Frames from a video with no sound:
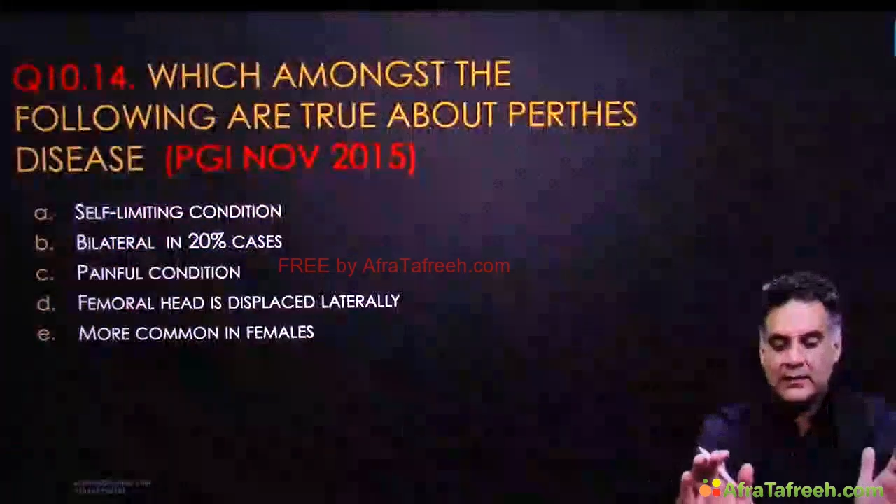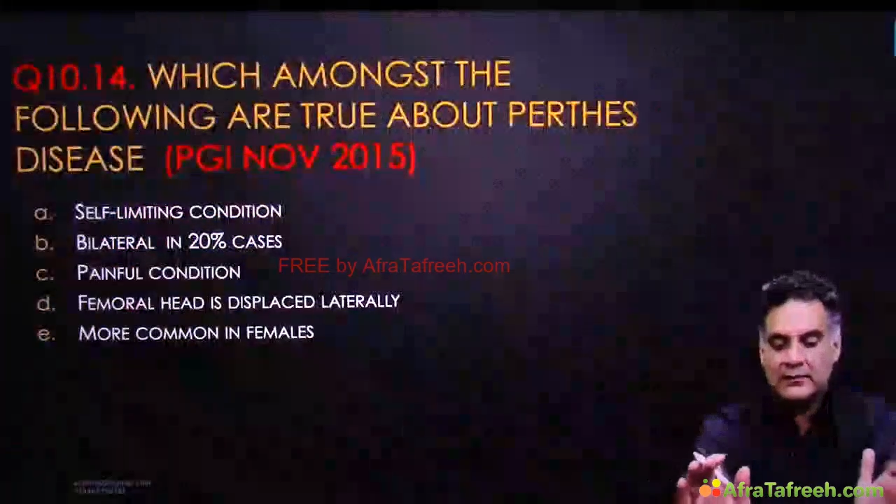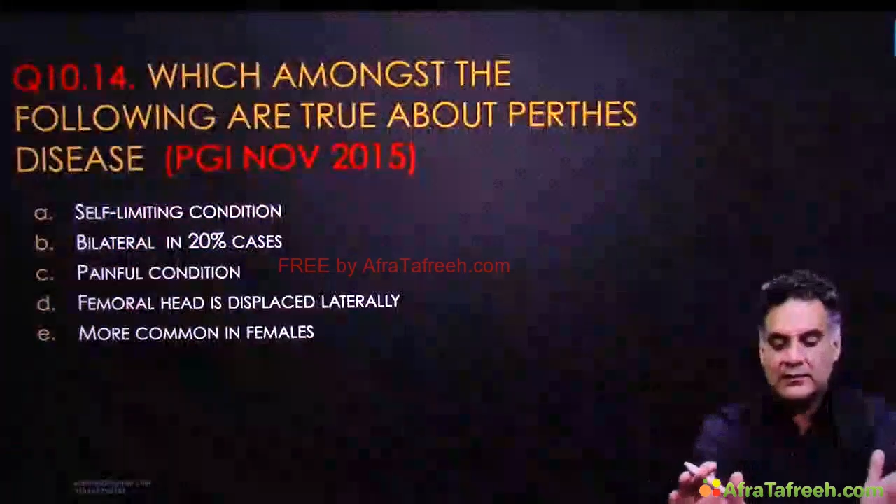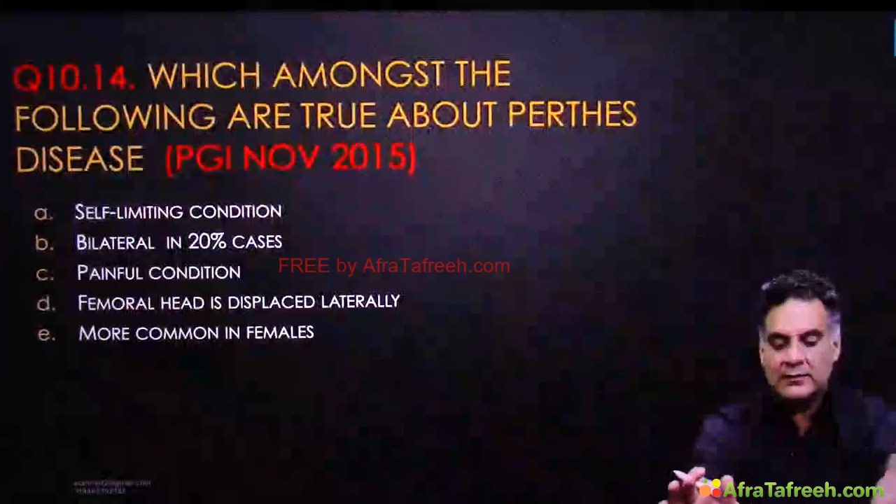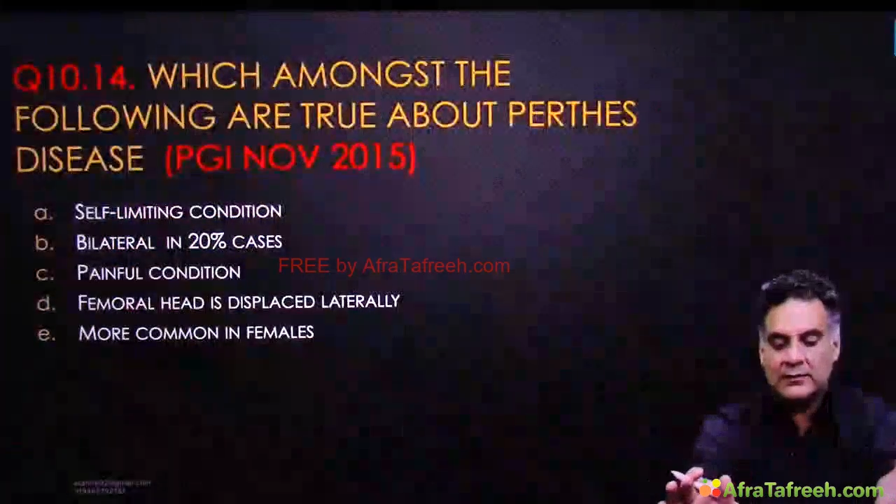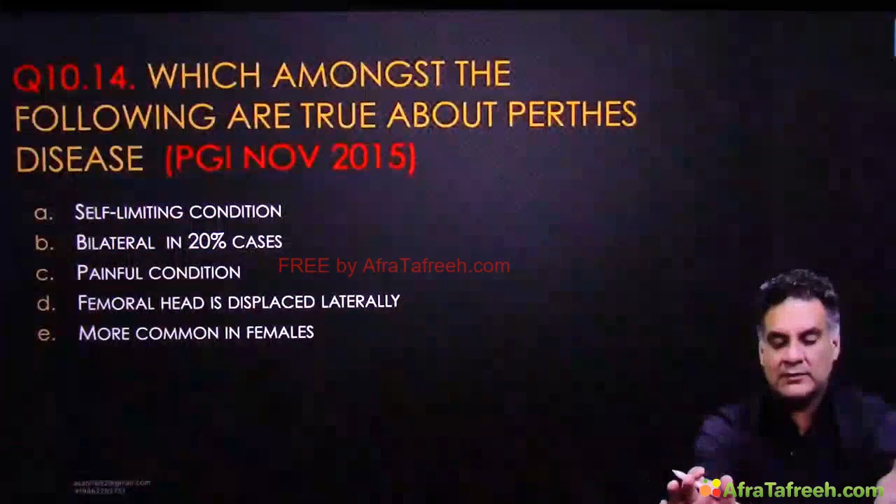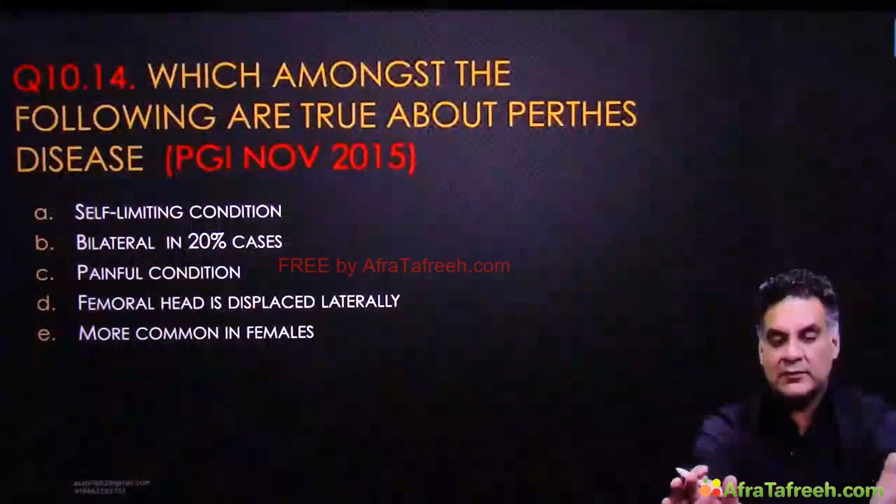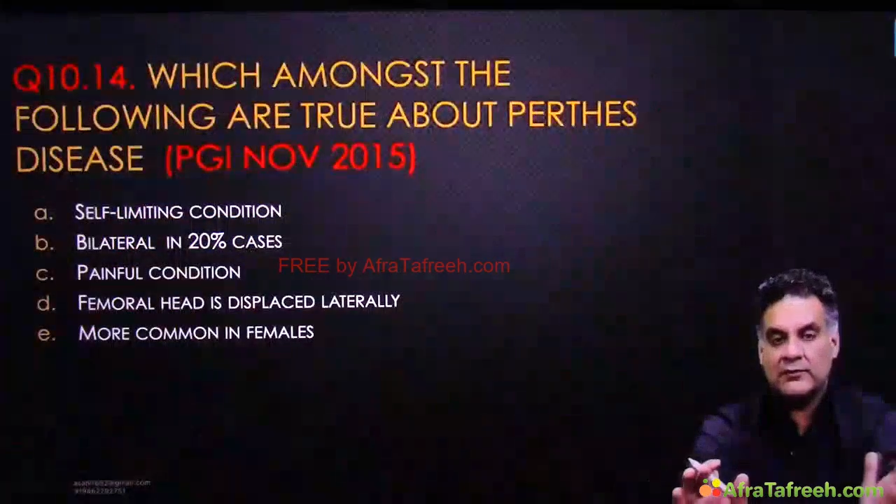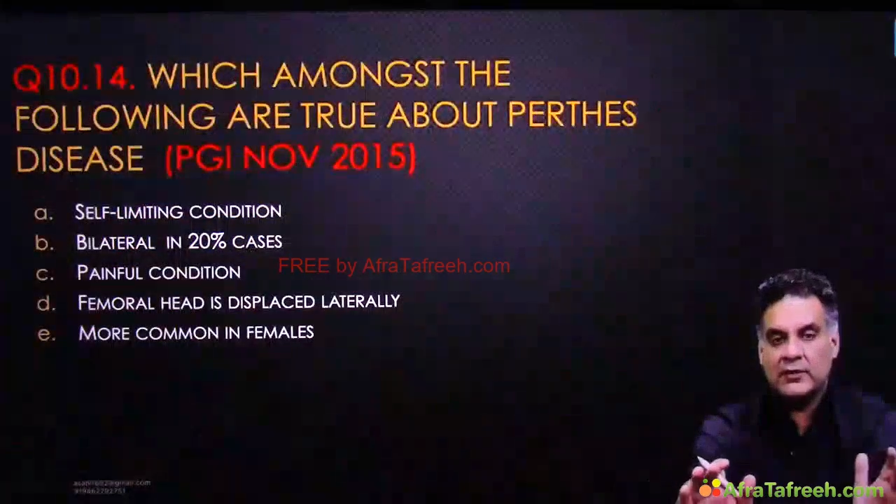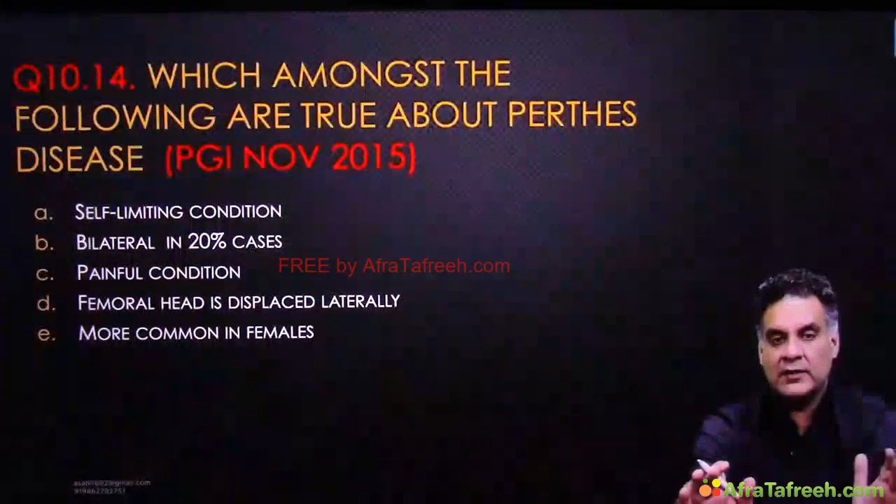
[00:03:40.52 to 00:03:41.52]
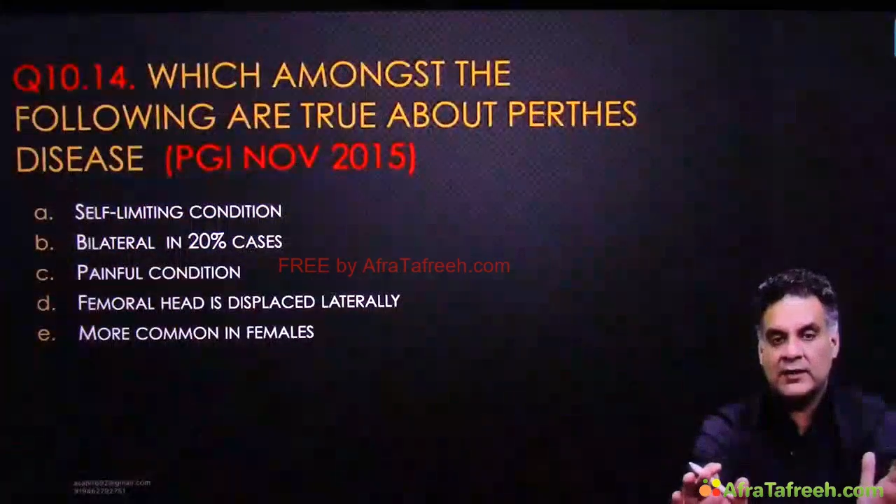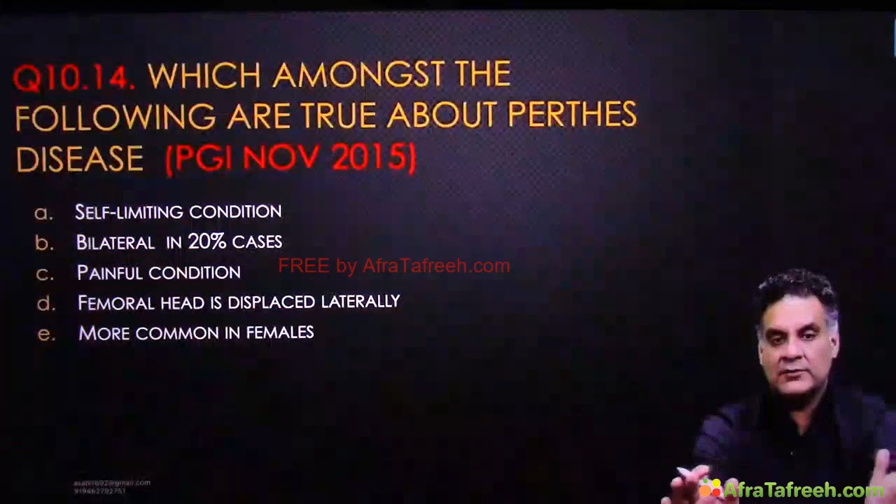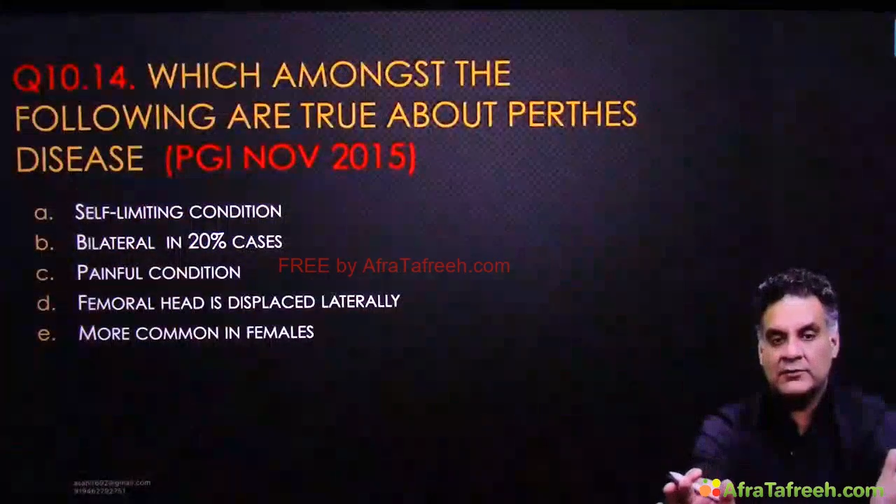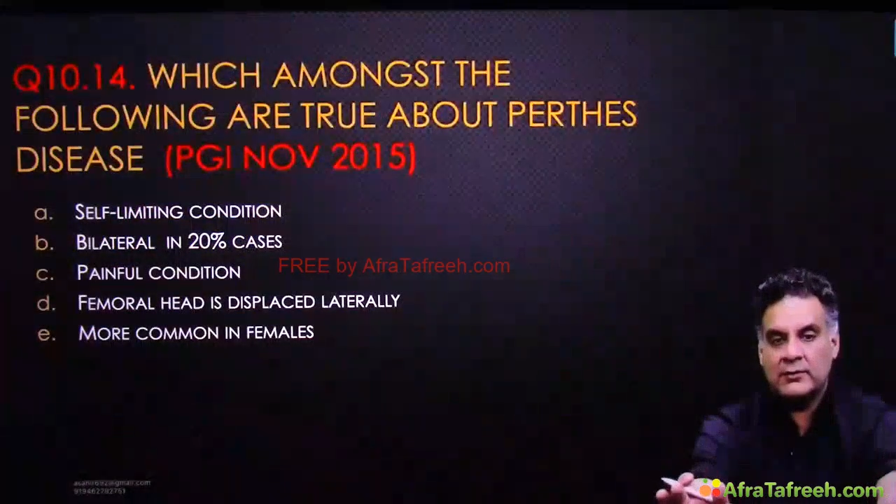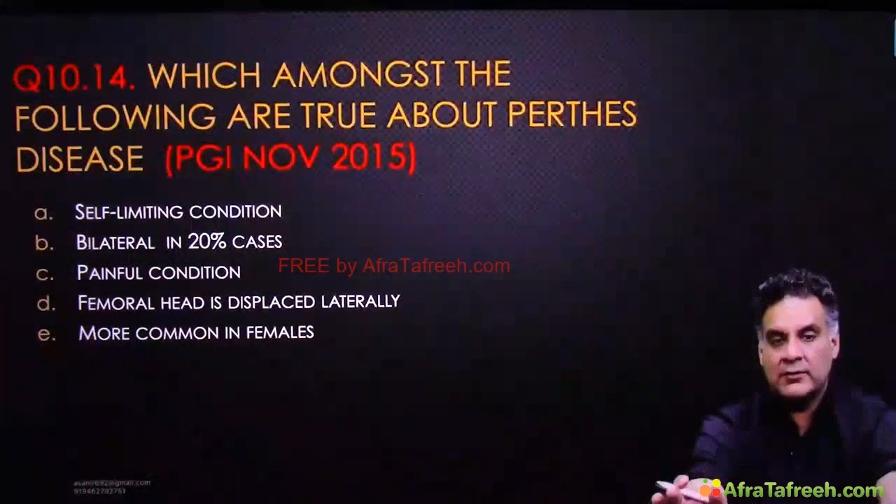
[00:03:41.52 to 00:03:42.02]
Which among the following are
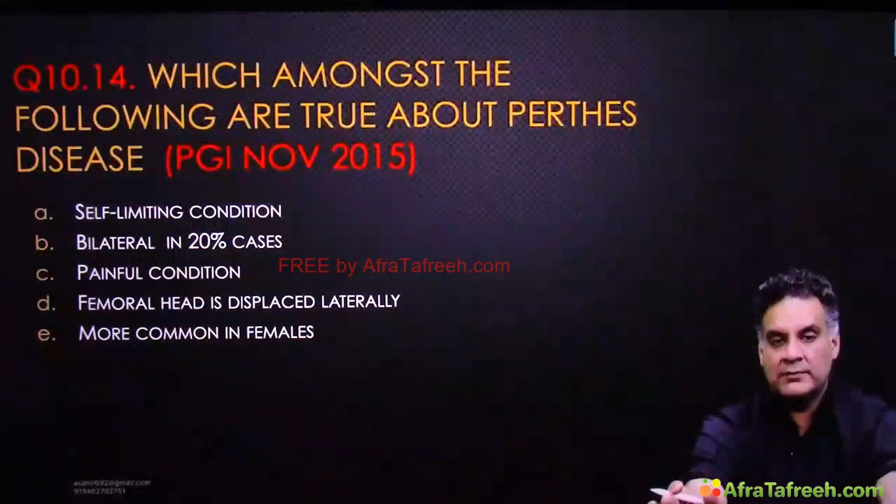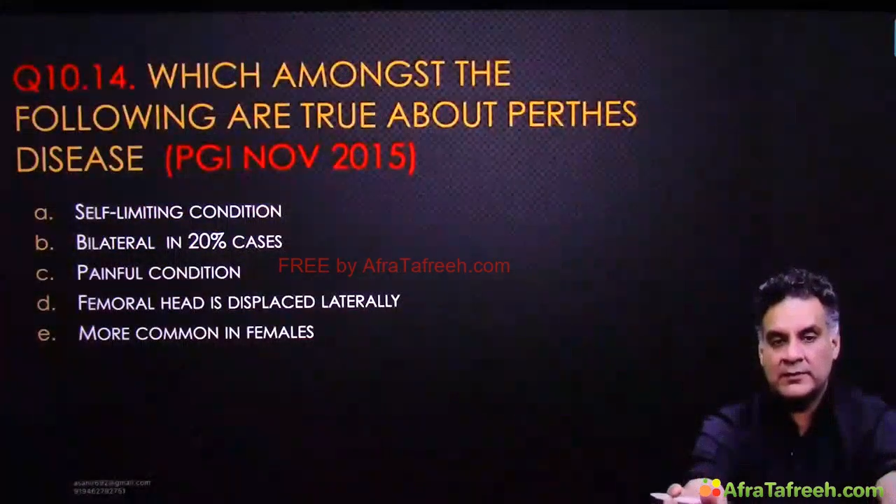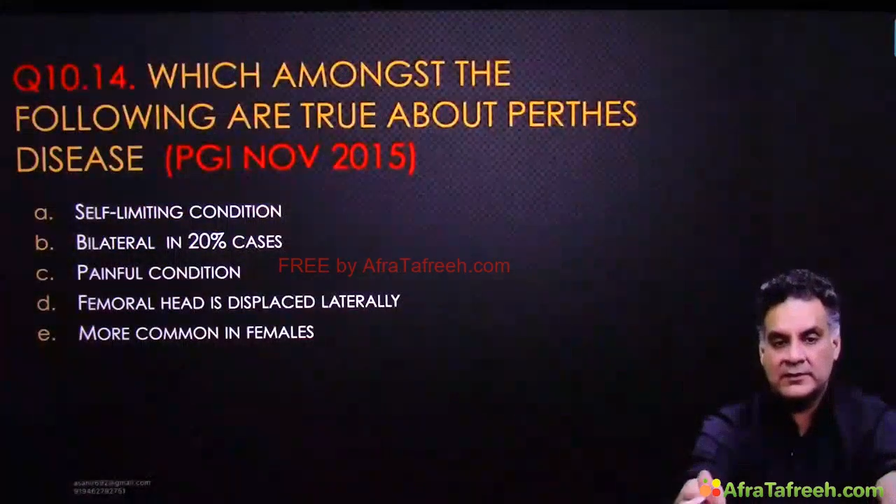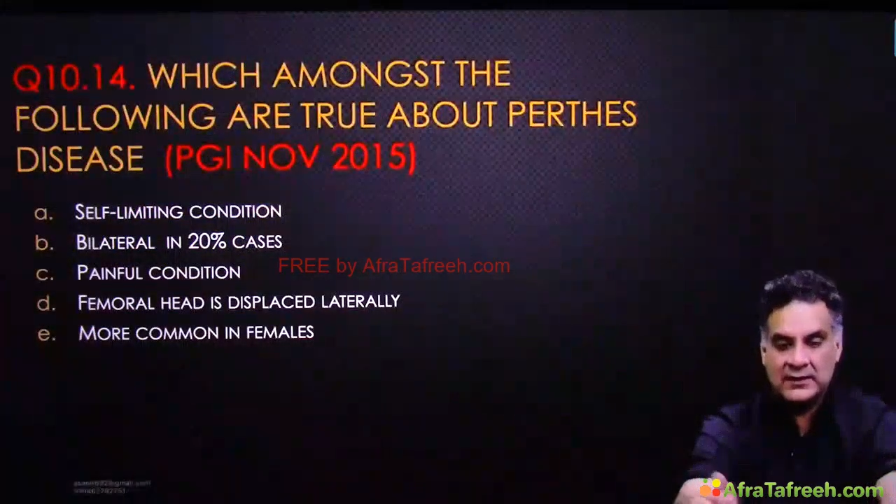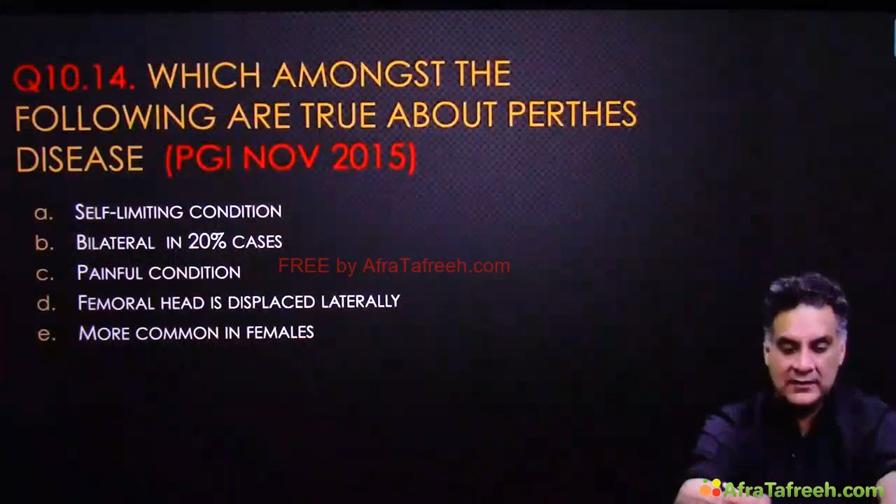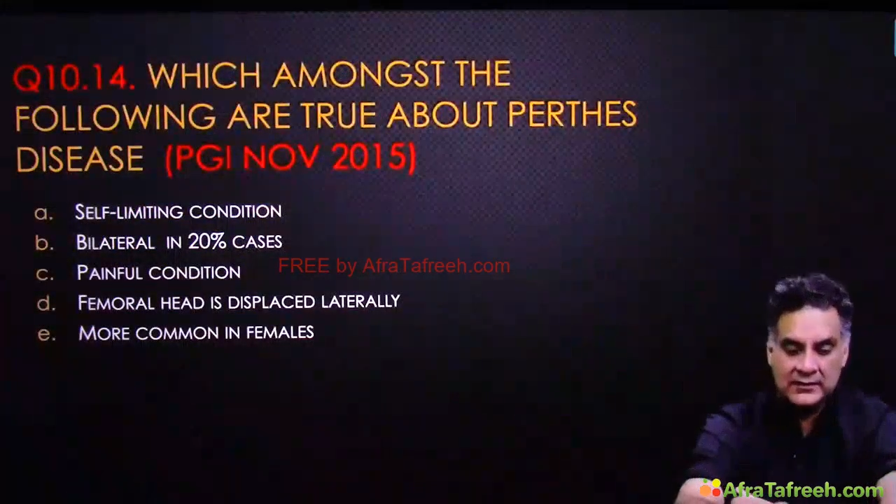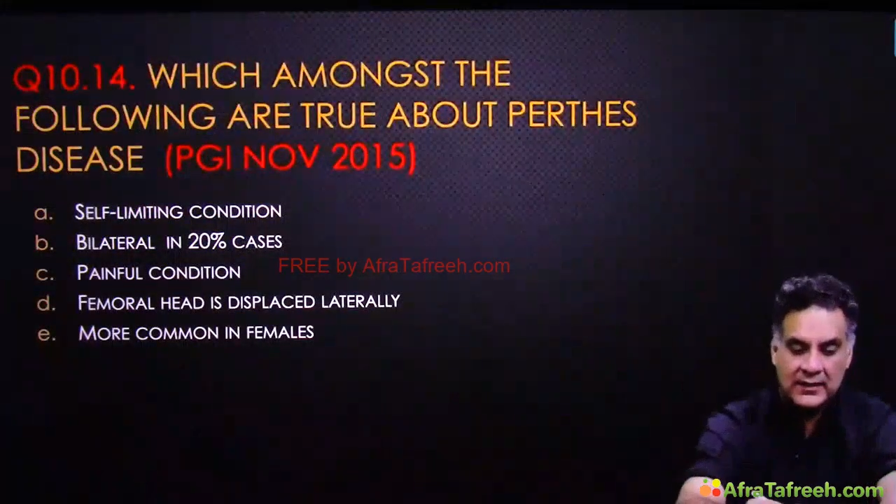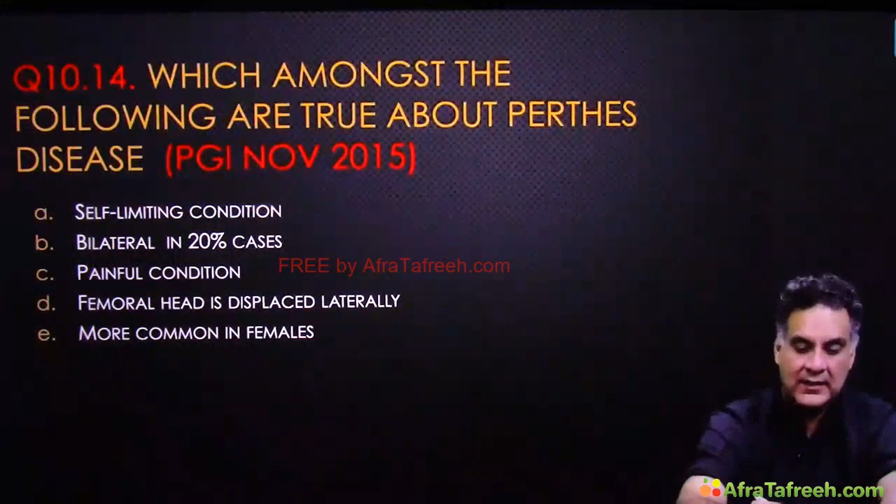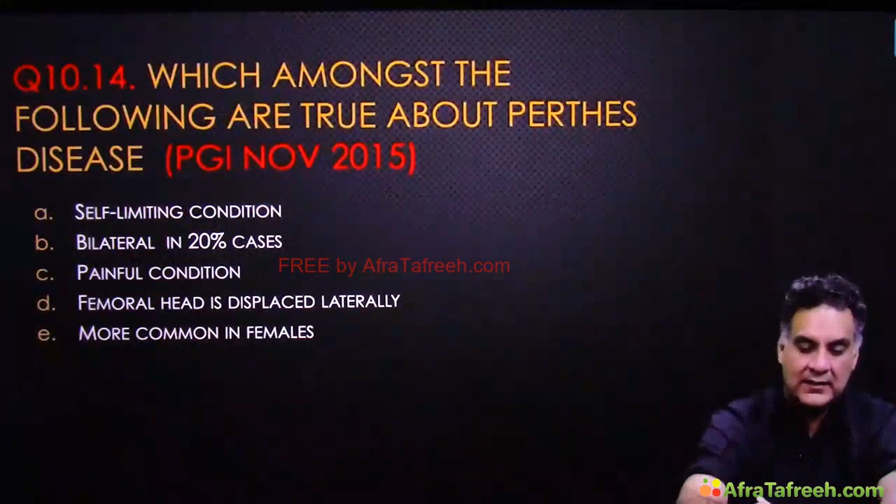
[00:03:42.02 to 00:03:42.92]
true about Perthes?